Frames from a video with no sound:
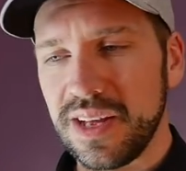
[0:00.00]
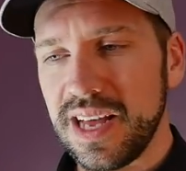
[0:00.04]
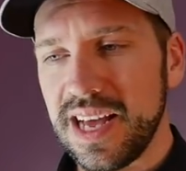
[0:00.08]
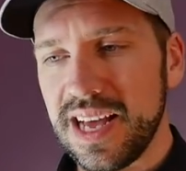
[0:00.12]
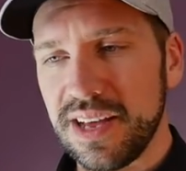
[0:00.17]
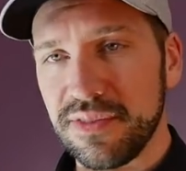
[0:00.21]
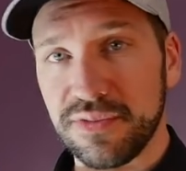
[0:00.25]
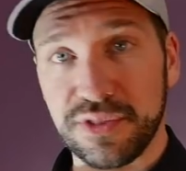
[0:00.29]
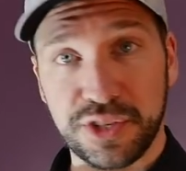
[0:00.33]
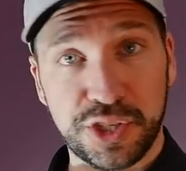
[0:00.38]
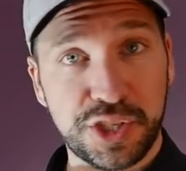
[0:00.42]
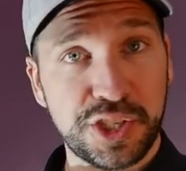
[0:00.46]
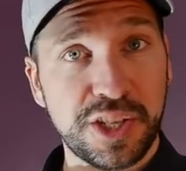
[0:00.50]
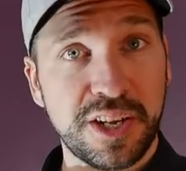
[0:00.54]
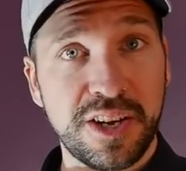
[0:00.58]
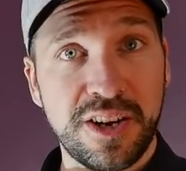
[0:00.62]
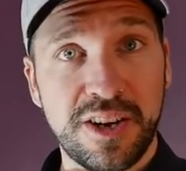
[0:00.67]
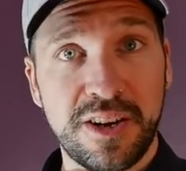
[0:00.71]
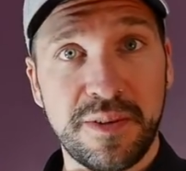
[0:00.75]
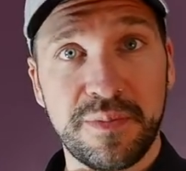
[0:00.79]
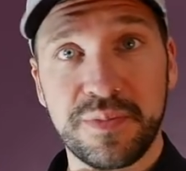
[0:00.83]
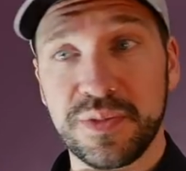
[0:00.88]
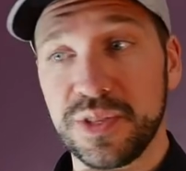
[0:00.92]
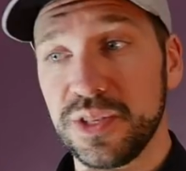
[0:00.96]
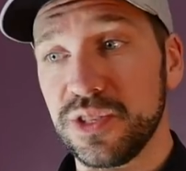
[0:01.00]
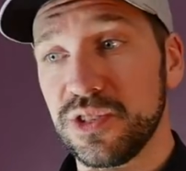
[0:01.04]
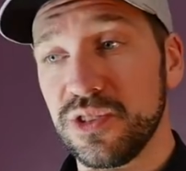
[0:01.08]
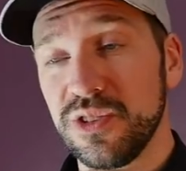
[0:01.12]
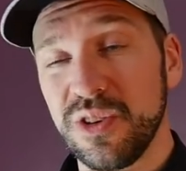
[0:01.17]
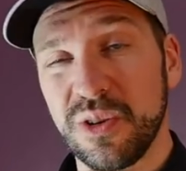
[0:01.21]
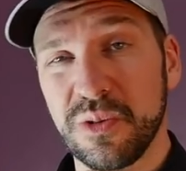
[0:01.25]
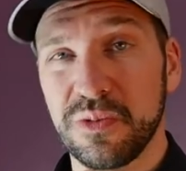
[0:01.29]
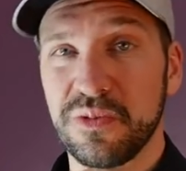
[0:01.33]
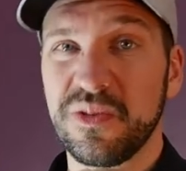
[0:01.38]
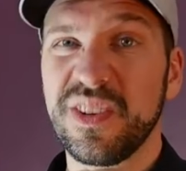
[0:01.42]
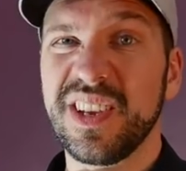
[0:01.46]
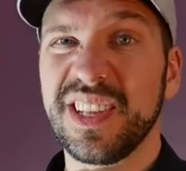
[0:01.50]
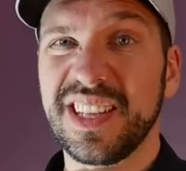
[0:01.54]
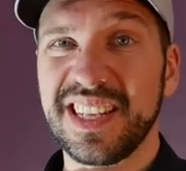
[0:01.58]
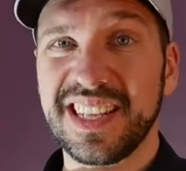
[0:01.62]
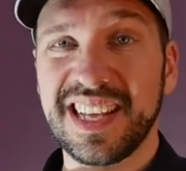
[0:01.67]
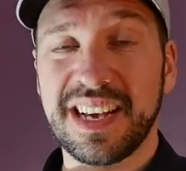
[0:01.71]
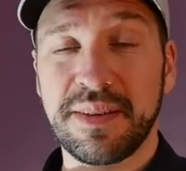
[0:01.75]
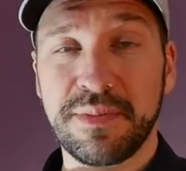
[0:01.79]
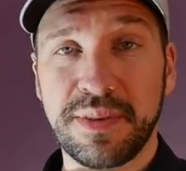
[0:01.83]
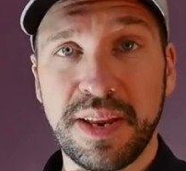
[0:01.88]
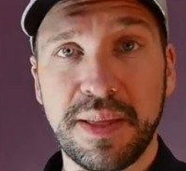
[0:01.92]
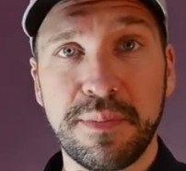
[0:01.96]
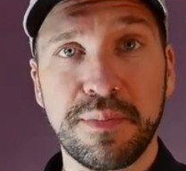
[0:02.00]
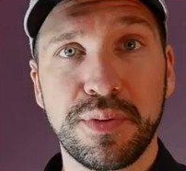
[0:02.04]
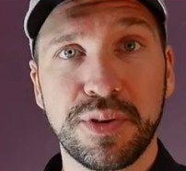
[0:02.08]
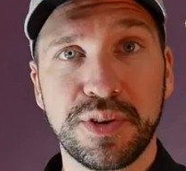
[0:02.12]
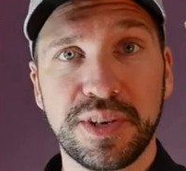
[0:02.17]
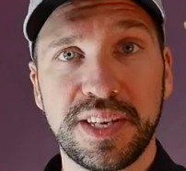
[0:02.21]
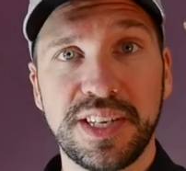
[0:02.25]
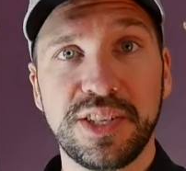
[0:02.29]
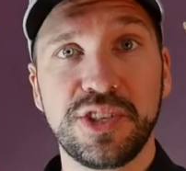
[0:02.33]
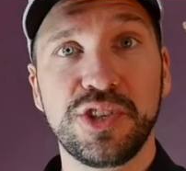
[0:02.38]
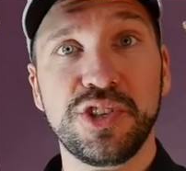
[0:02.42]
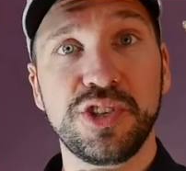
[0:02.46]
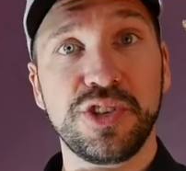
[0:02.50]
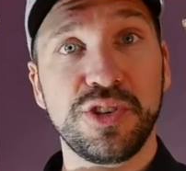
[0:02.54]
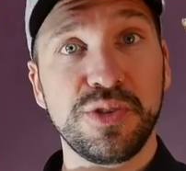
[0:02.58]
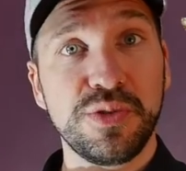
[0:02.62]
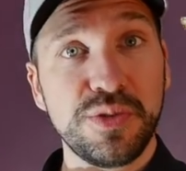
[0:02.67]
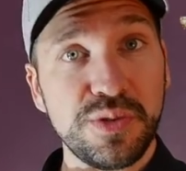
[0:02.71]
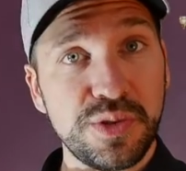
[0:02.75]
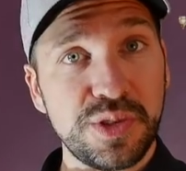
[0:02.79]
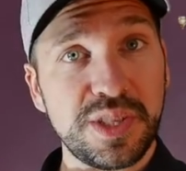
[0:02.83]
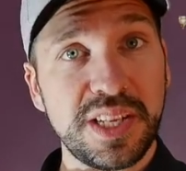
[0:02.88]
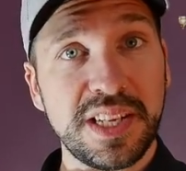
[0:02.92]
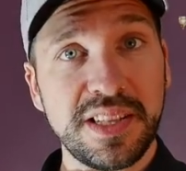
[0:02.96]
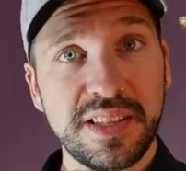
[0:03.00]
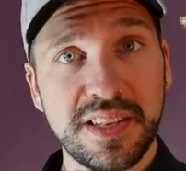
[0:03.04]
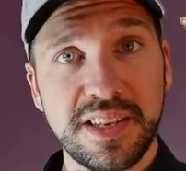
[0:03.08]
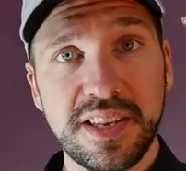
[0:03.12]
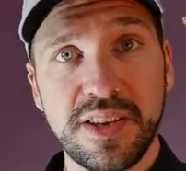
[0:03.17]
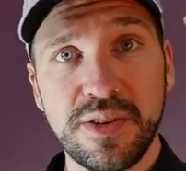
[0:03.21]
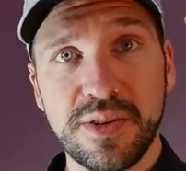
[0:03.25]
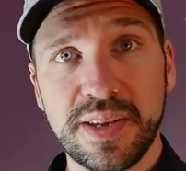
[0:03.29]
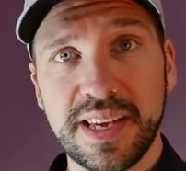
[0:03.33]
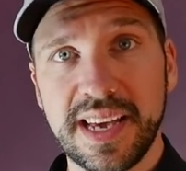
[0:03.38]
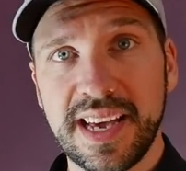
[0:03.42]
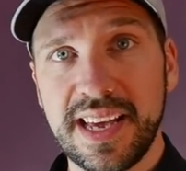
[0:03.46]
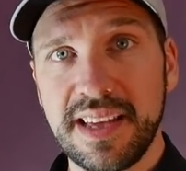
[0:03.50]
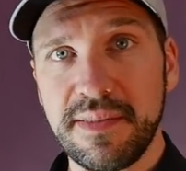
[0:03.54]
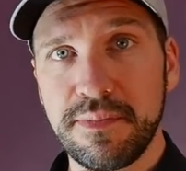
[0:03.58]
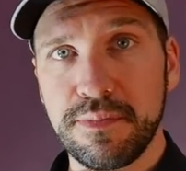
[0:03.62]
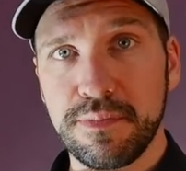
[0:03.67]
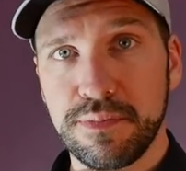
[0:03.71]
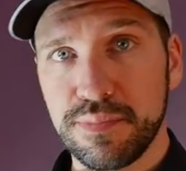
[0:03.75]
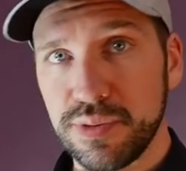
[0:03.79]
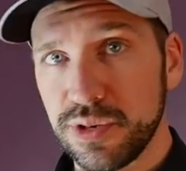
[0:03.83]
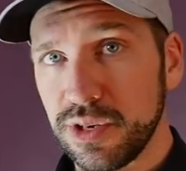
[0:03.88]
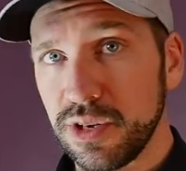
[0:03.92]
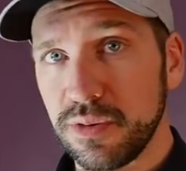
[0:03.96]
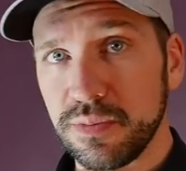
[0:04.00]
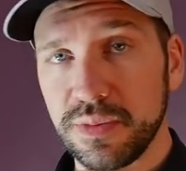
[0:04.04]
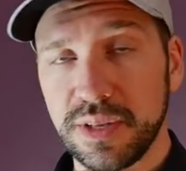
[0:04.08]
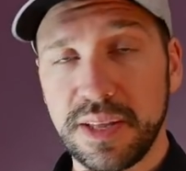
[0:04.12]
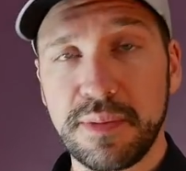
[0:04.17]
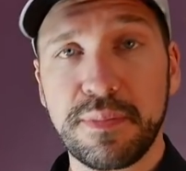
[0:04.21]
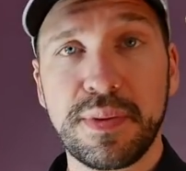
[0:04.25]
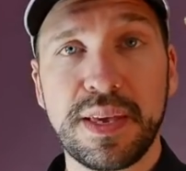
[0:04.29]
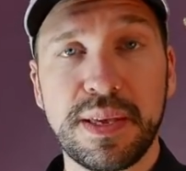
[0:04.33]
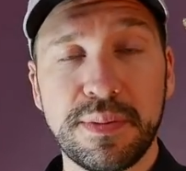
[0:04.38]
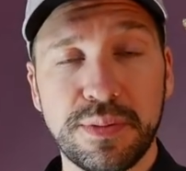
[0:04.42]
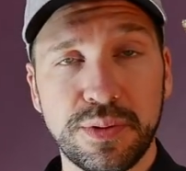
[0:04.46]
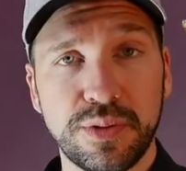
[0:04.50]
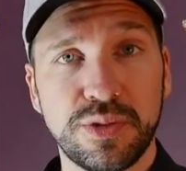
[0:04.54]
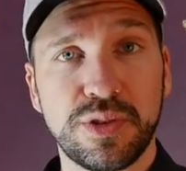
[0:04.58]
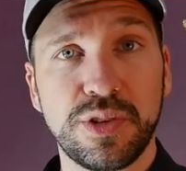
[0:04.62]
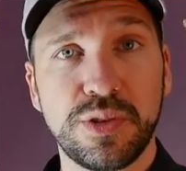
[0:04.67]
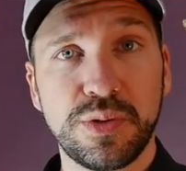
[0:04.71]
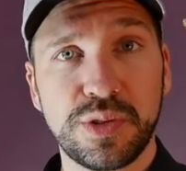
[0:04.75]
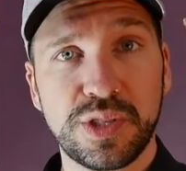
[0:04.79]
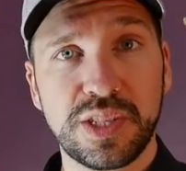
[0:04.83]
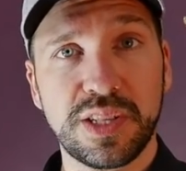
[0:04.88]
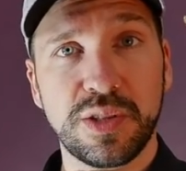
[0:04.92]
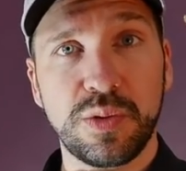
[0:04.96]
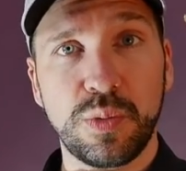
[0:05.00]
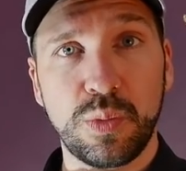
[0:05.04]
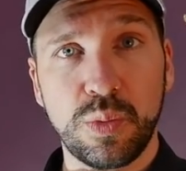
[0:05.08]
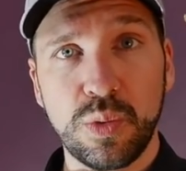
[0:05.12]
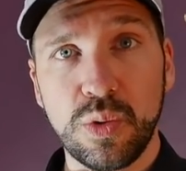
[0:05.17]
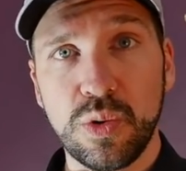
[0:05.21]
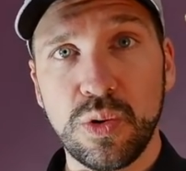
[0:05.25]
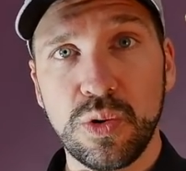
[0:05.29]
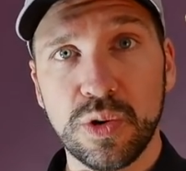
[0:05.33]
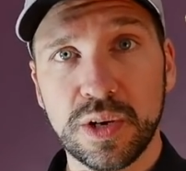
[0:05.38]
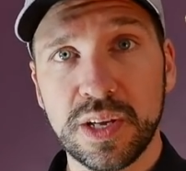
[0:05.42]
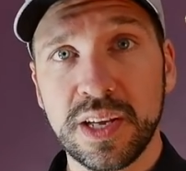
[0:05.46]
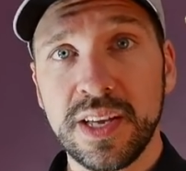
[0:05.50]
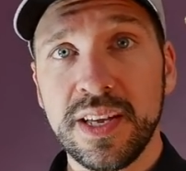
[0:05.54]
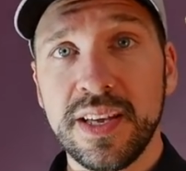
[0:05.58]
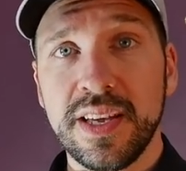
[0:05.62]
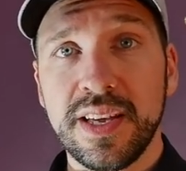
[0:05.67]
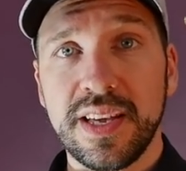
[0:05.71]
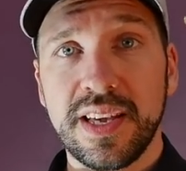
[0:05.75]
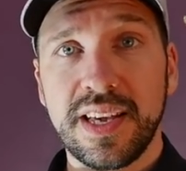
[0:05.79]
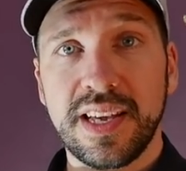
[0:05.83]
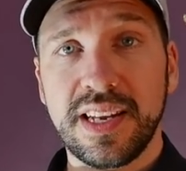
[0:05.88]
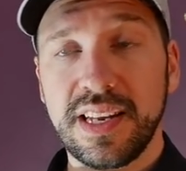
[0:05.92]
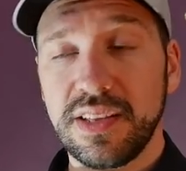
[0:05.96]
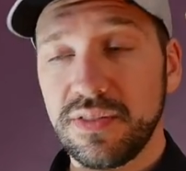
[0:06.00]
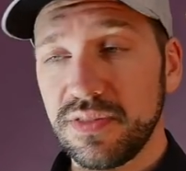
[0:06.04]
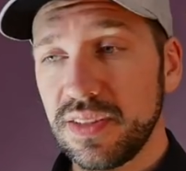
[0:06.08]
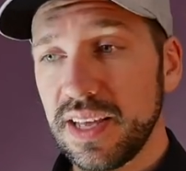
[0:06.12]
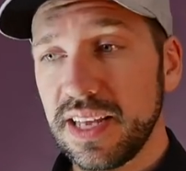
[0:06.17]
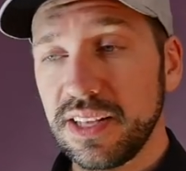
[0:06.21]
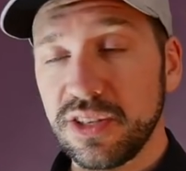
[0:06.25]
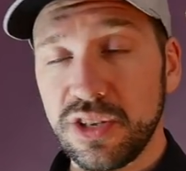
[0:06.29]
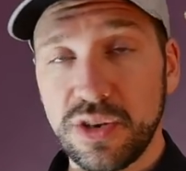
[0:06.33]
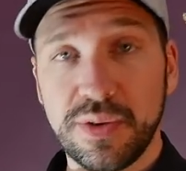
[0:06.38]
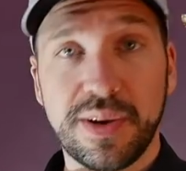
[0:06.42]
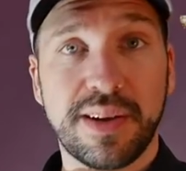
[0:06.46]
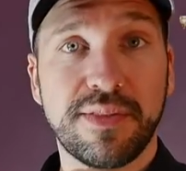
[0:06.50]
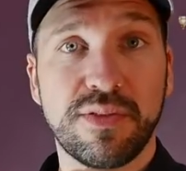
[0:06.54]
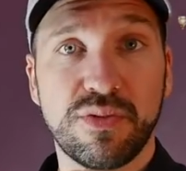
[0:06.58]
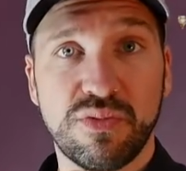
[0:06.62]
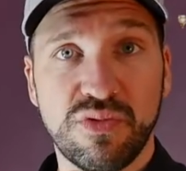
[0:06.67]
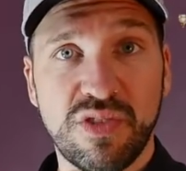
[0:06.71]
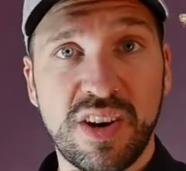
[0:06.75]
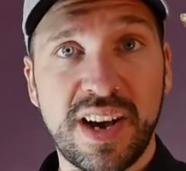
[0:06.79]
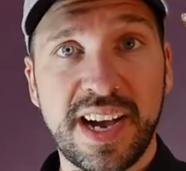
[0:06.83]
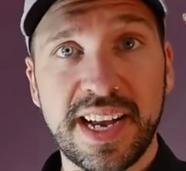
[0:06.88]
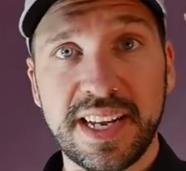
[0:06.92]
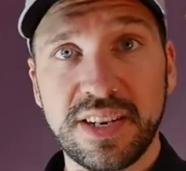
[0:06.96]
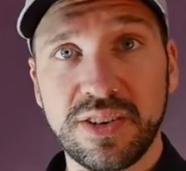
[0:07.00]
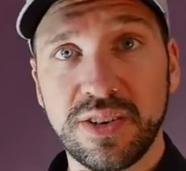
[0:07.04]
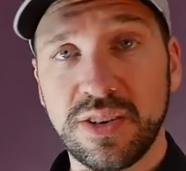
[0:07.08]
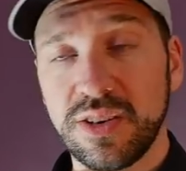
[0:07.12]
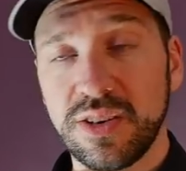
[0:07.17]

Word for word: Uh, for a start, there's not really that many buggies used in the UK. Predominantly, people do still walk, and if they do have a ride